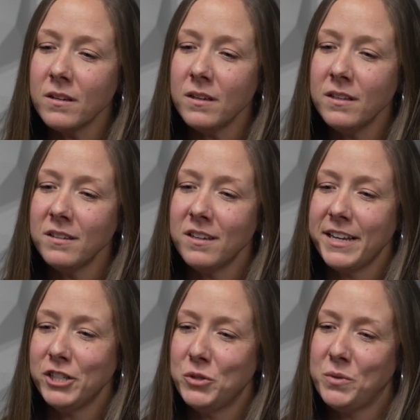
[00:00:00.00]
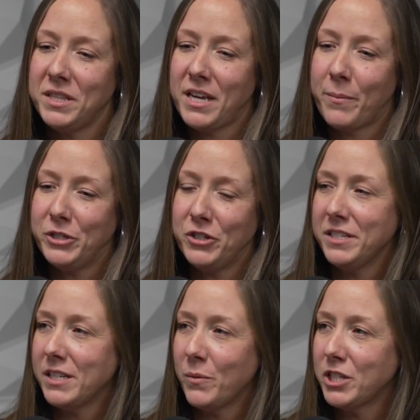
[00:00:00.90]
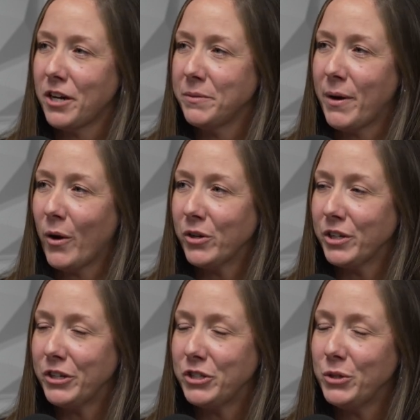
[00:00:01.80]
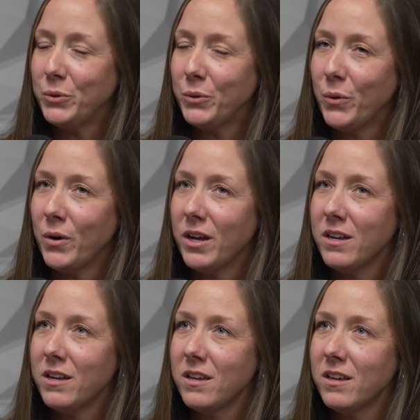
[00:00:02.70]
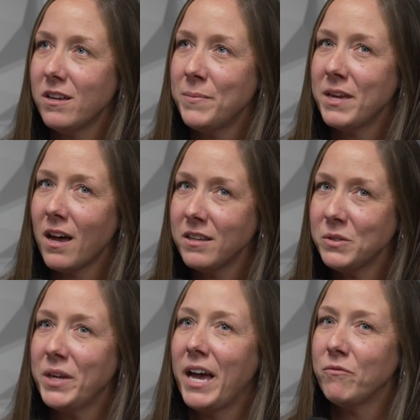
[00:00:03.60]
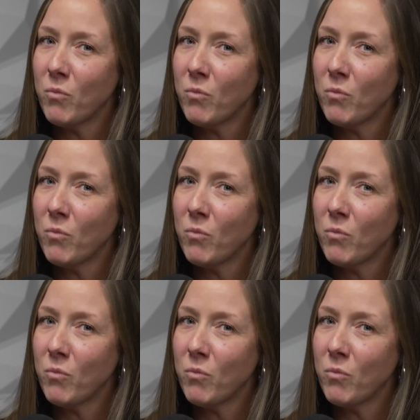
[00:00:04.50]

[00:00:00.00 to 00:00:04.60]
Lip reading: in connection with the opportunities that we talked about earlier too, because we have